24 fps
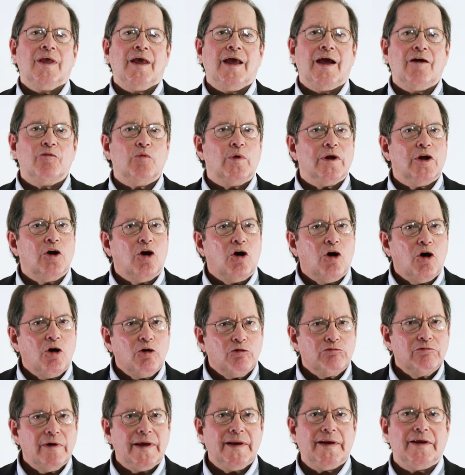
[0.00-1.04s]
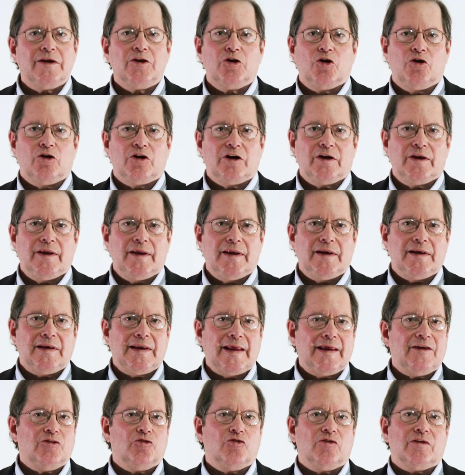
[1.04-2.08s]
Have we already cooked in
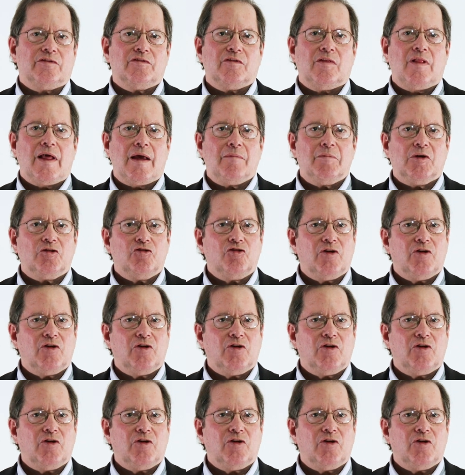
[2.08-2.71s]
dangerous climate